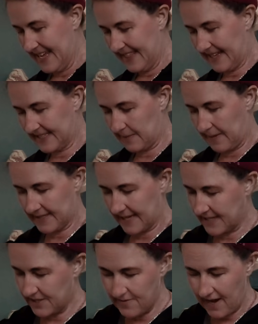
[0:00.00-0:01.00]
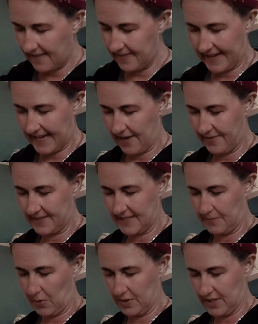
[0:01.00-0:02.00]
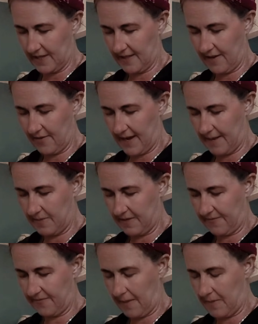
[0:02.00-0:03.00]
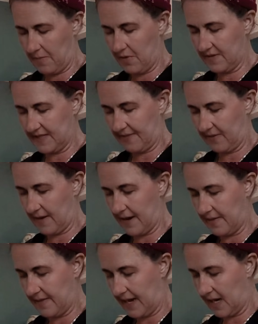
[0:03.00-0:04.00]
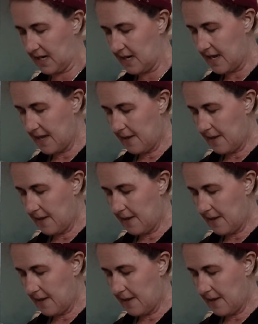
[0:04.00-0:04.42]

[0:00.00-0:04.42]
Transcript: That's the best. I do not like how this is bulging though. I'm gonna move stuff around in there.